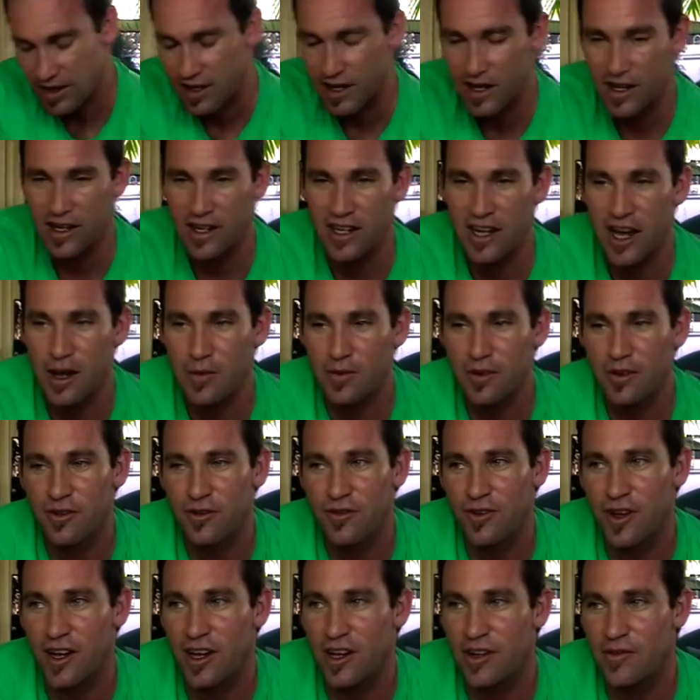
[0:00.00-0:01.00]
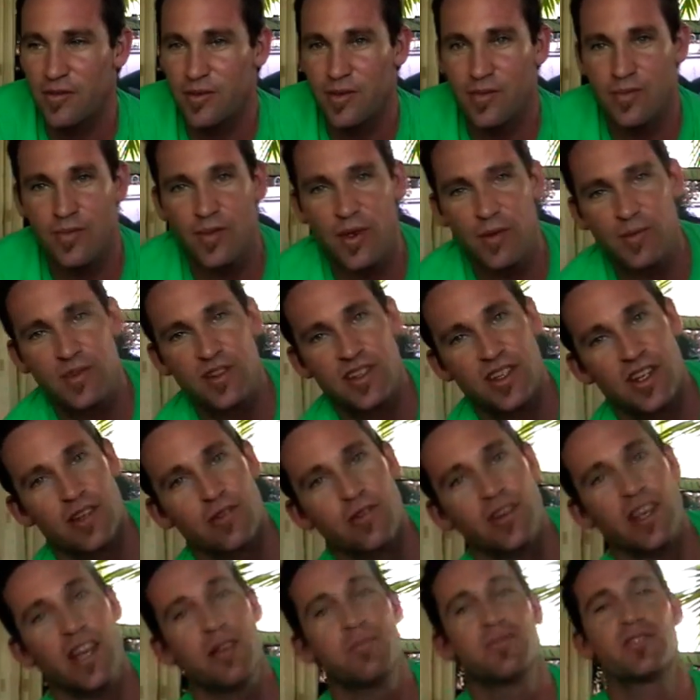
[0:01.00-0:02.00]
And a couple of
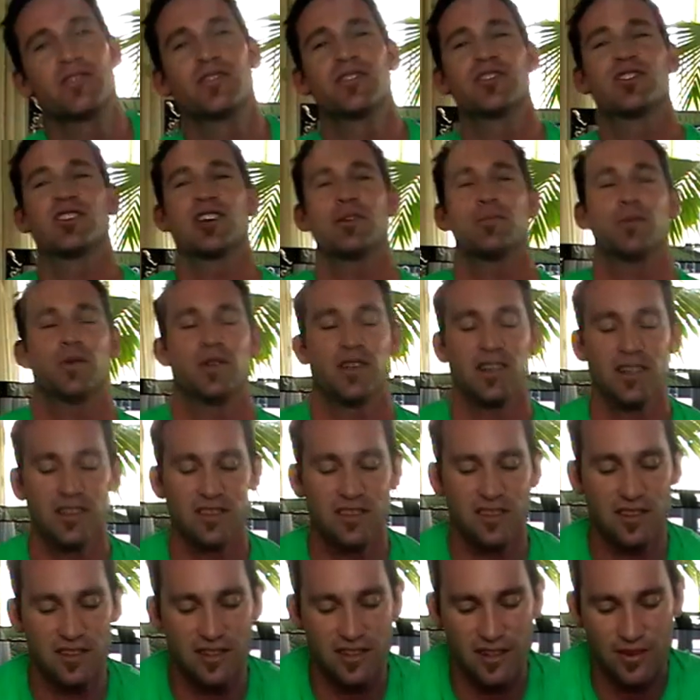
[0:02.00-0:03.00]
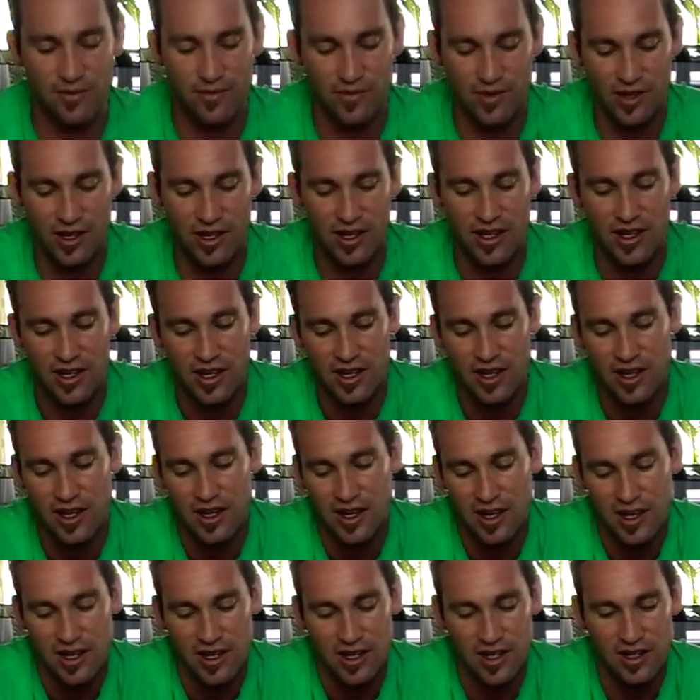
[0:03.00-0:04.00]
obscure games on the Japanese system, like
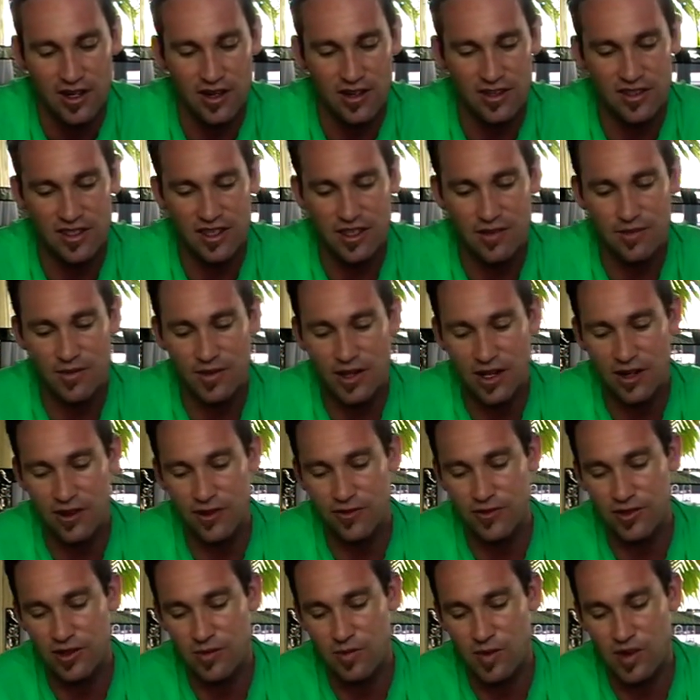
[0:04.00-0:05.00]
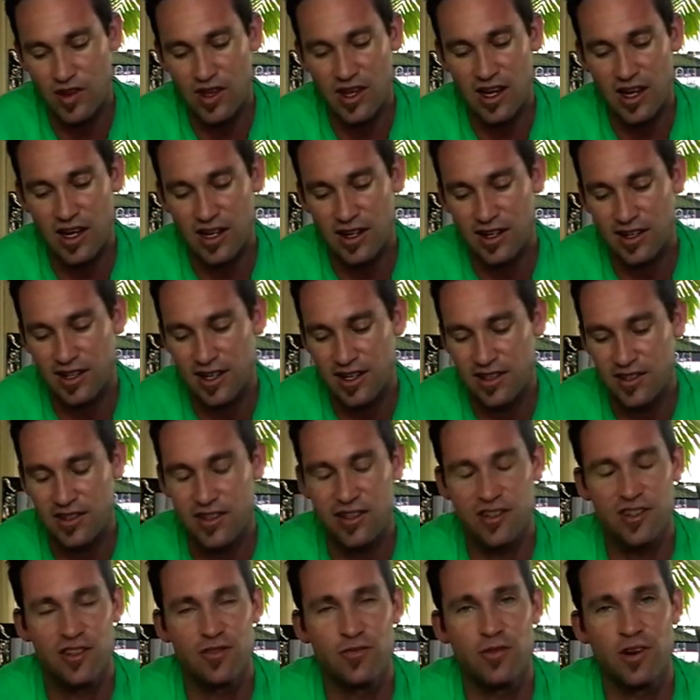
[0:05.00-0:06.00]
you don't see them that often, but they are
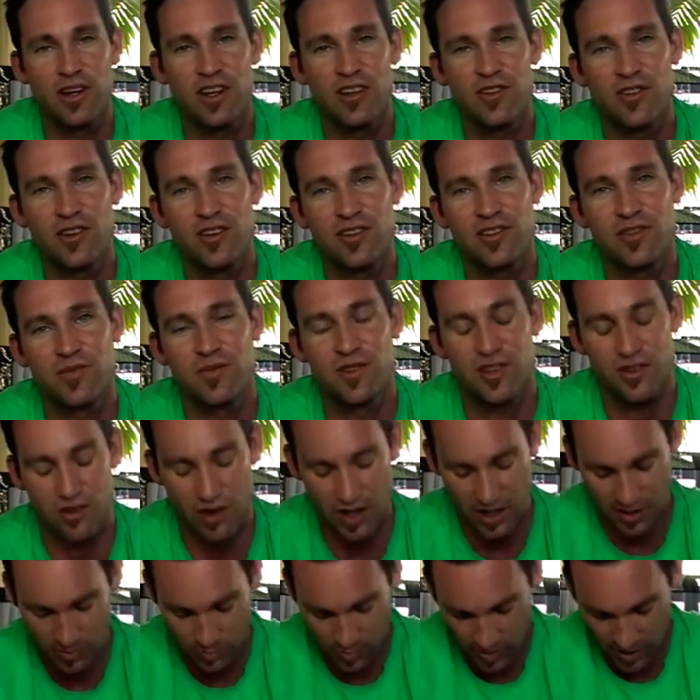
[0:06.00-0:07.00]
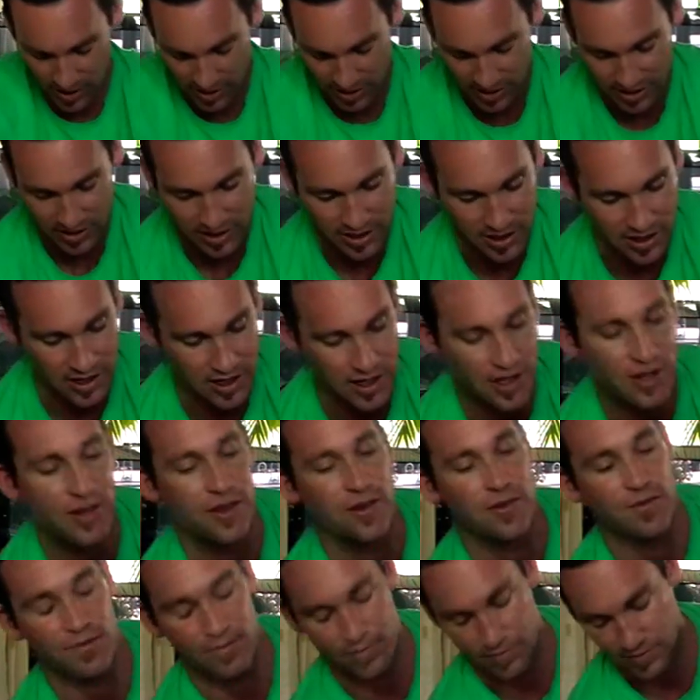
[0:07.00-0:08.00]
classics, you'll recognise them straight away.
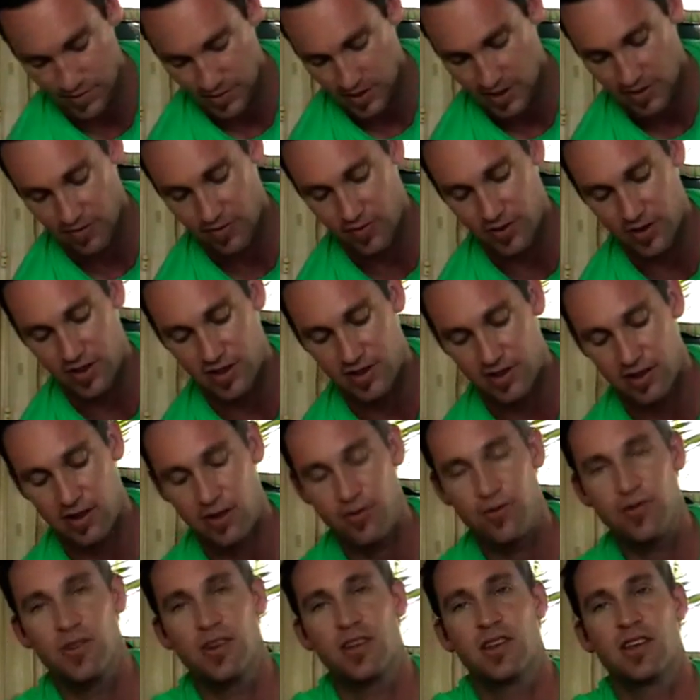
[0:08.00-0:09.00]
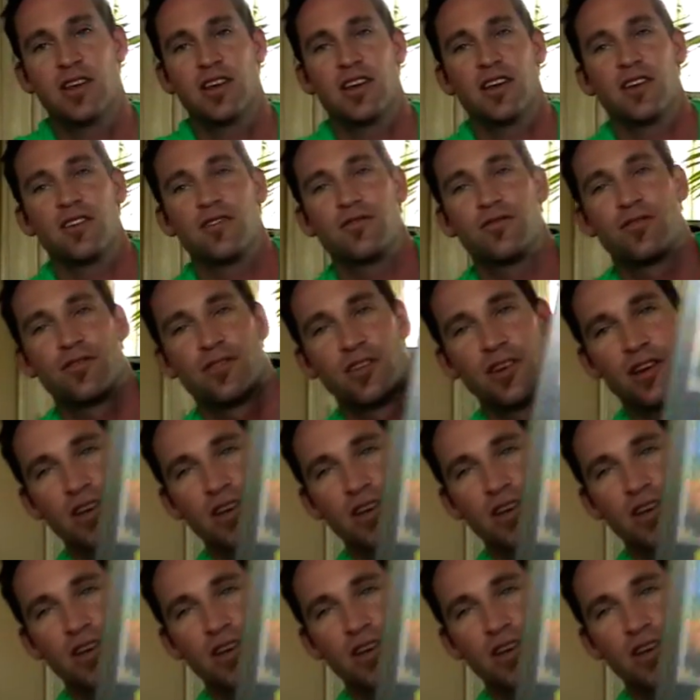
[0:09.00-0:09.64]
First off we have